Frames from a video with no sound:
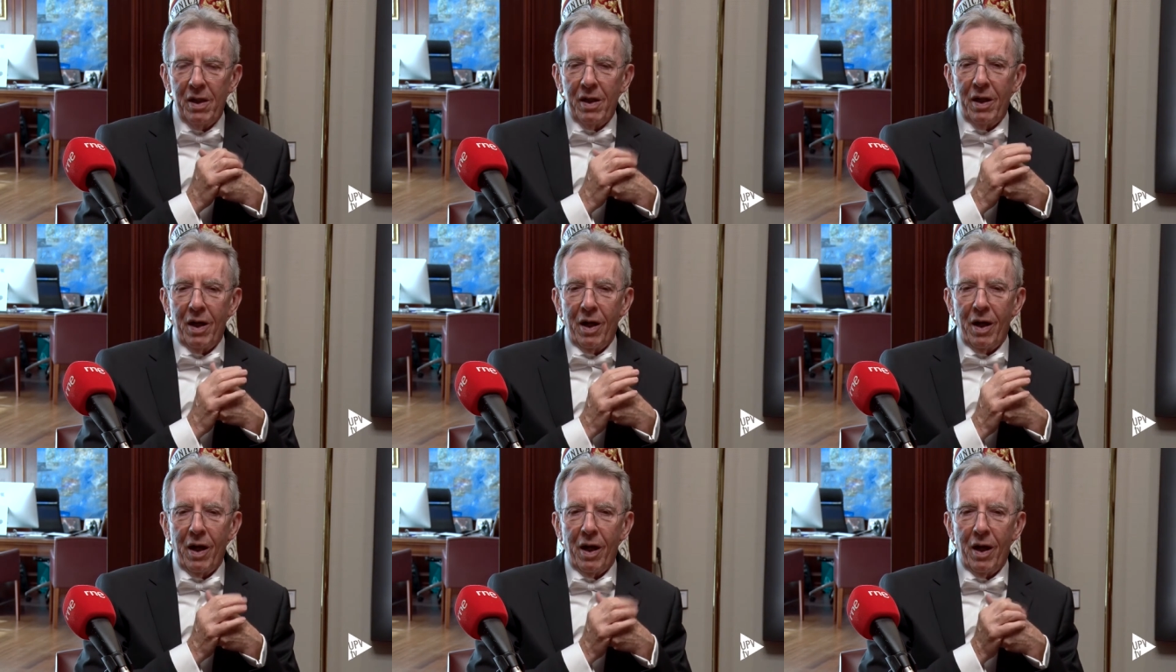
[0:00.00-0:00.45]

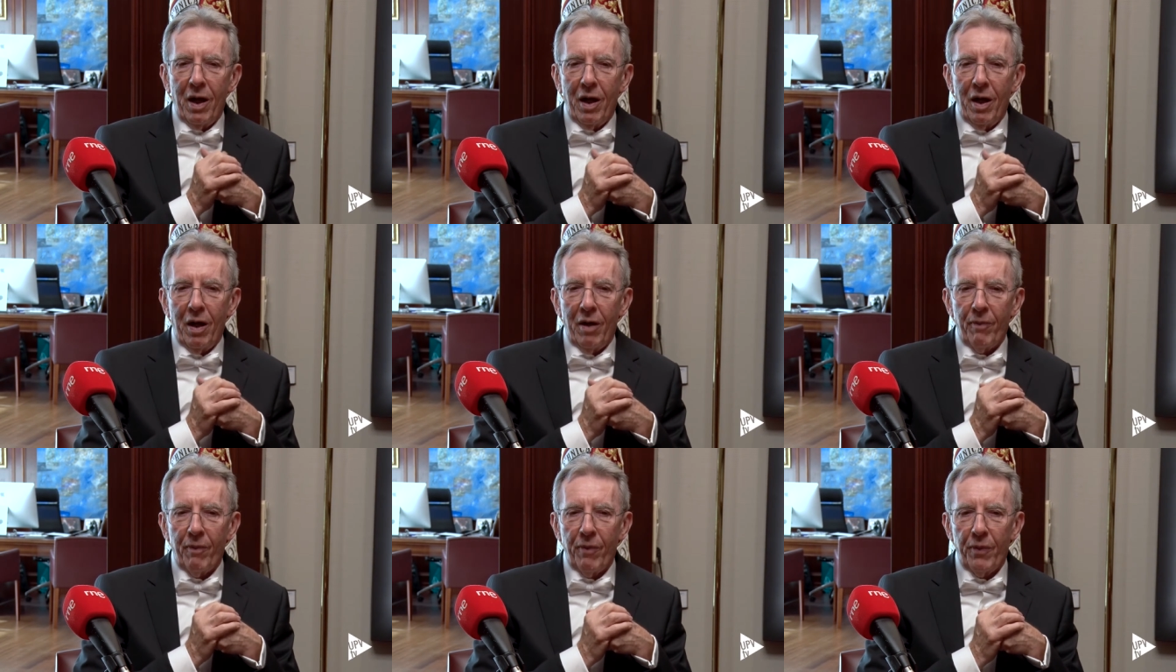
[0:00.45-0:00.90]

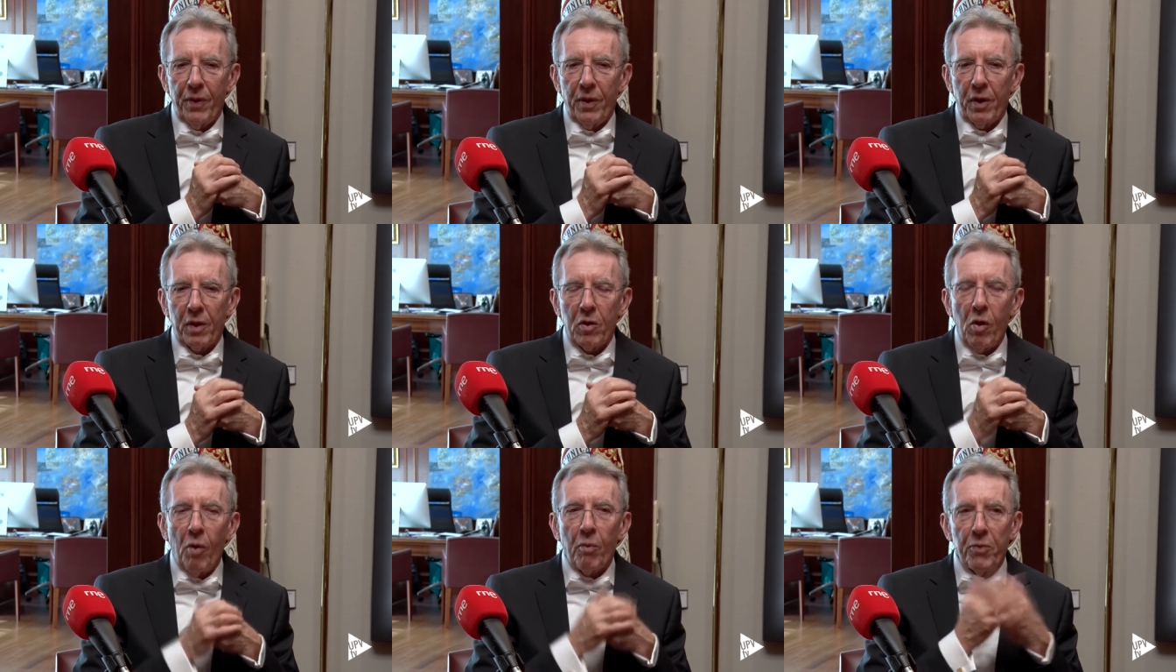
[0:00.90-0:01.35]
Uh,
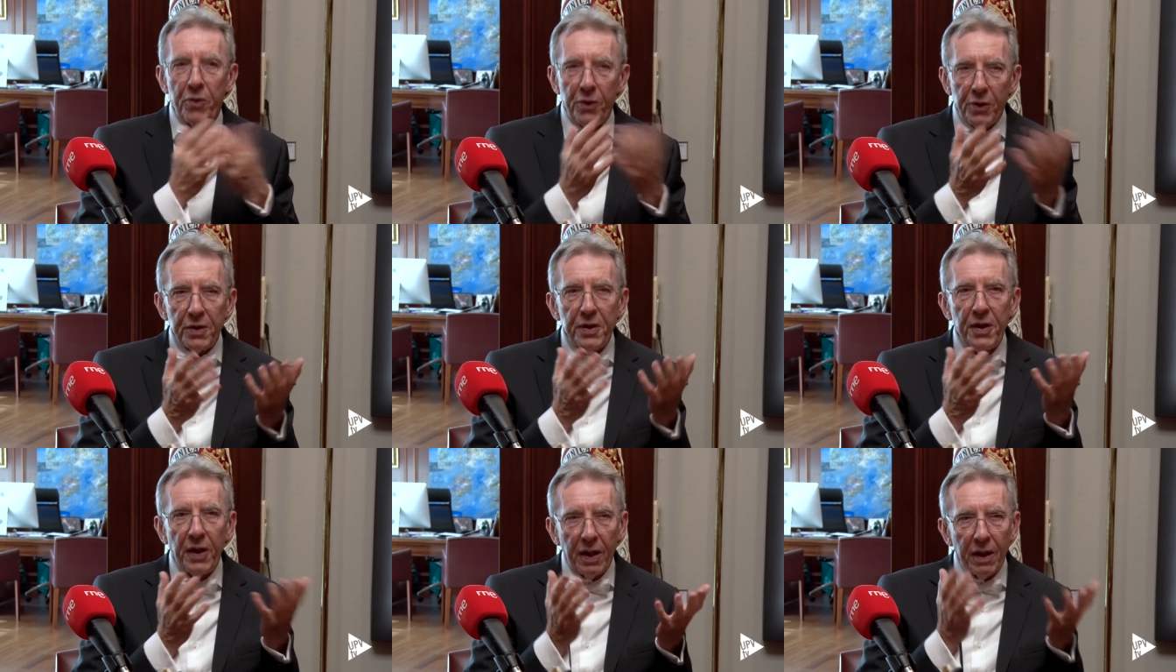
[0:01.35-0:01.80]

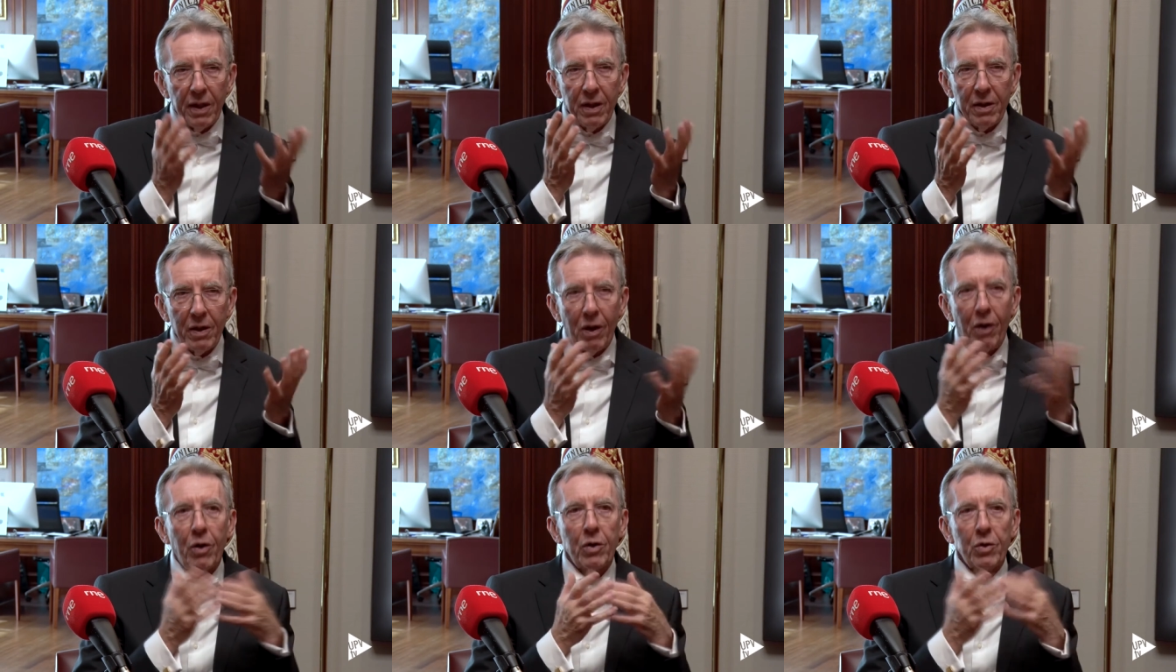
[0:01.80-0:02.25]
computing or